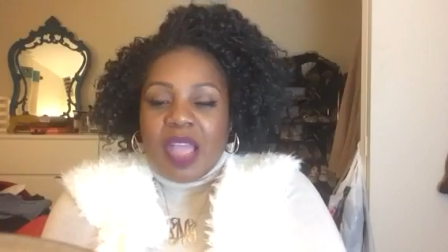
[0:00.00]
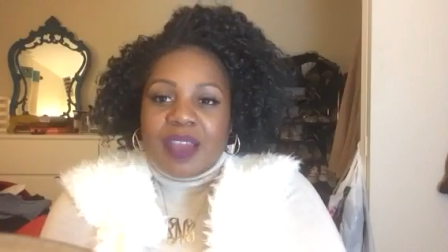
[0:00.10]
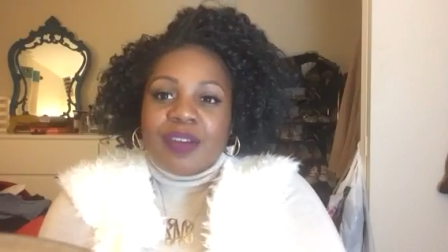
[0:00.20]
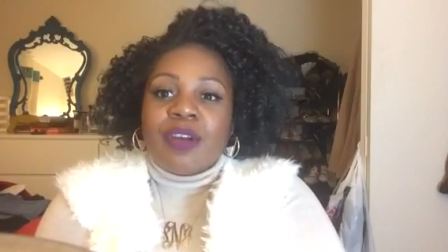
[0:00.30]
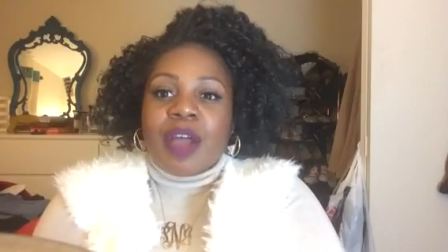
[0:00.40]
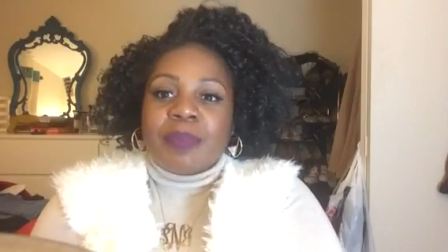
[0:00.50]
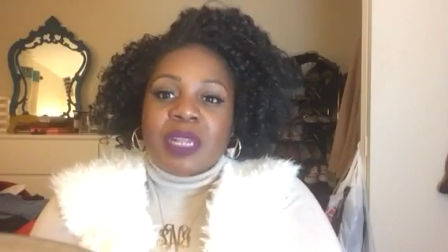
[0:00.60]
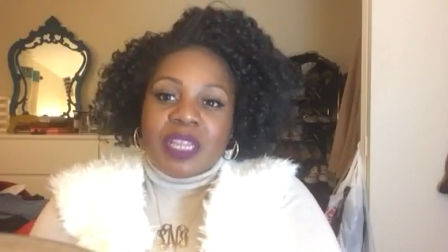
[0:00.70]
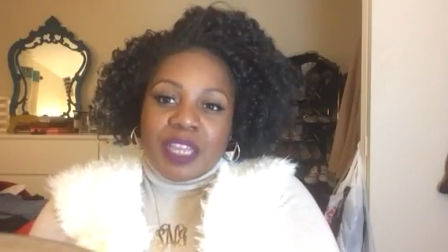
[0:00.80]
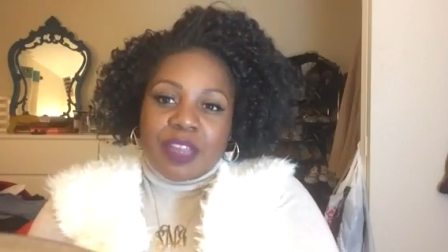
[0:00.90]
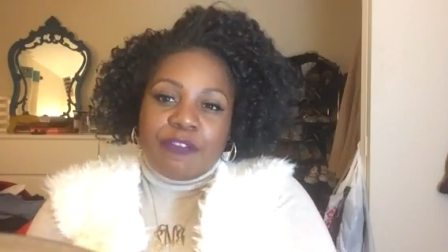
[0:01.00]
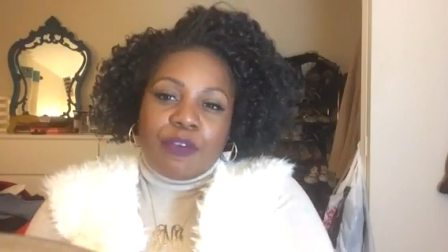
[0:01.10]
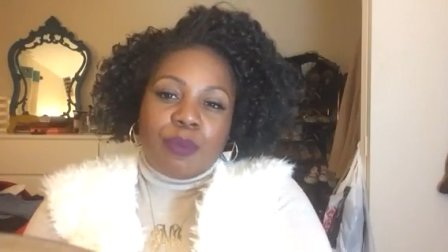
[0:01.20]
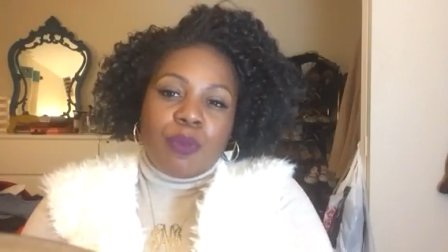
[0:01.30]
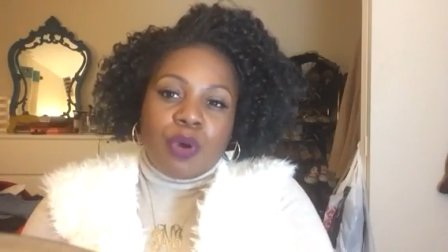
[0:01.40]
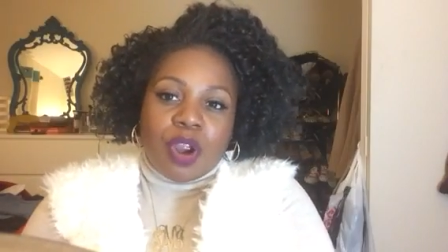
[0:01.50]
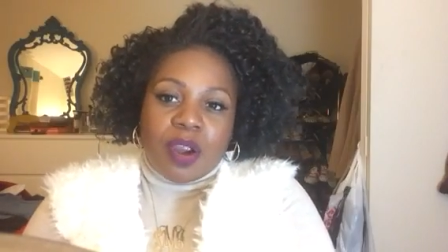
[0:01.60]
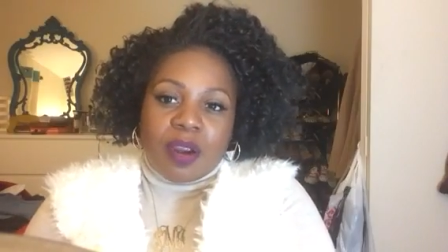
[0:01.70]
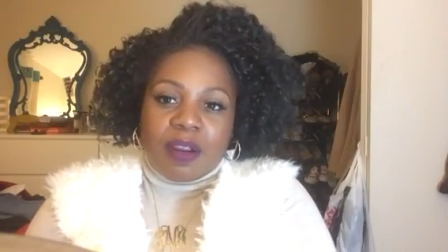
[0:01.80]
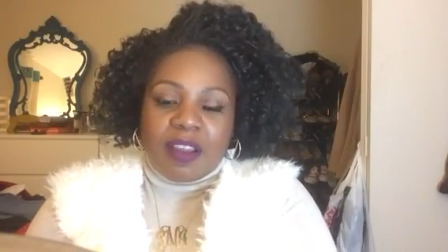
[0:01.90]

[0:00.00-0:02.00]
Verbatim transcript: I don't know, I'm looking for more.